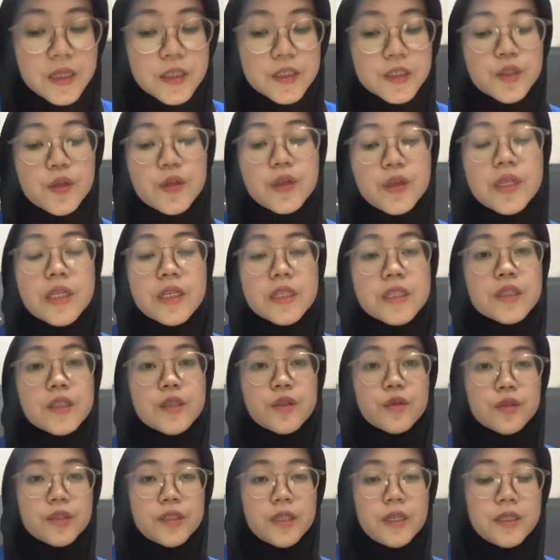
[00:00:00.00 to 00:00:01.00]
So these
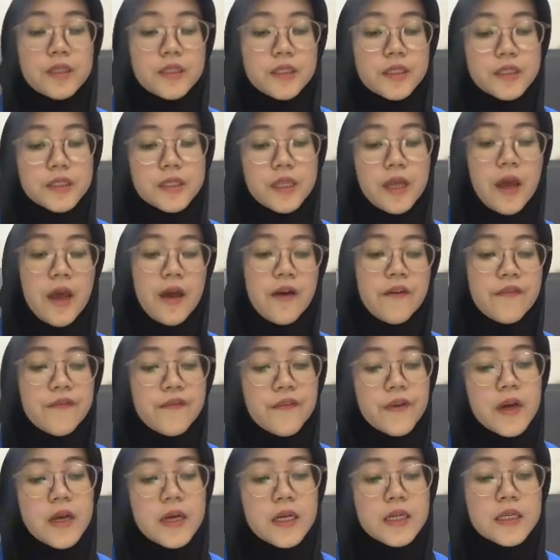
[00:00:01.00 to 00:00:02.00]
two sentences have
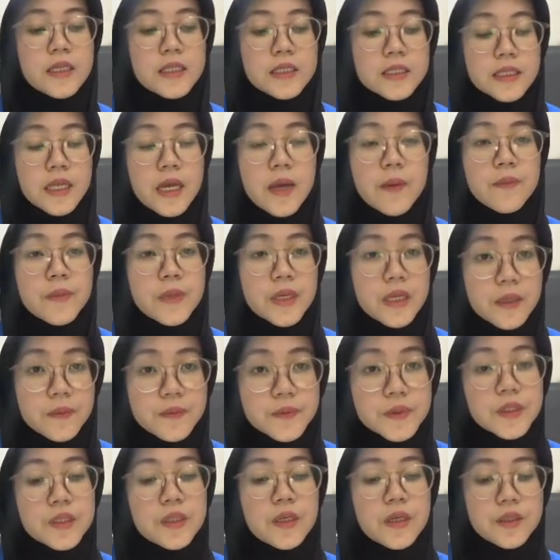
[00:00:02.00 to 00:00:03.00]
the same deep
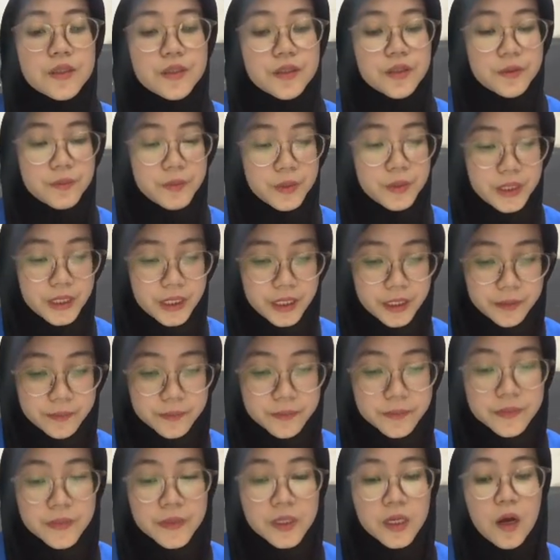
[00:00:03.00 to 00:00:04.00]
structure meaning.
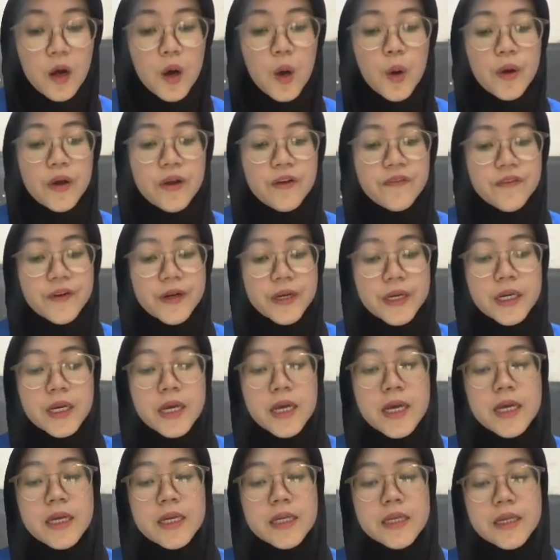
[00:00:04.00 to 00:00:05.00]
However,
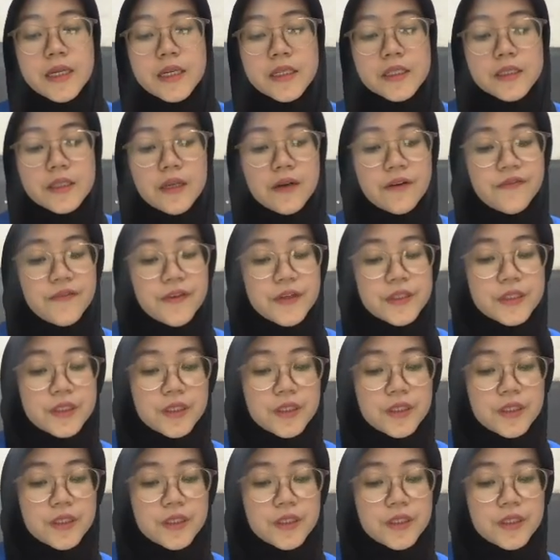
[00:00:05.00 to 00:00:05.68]
their surface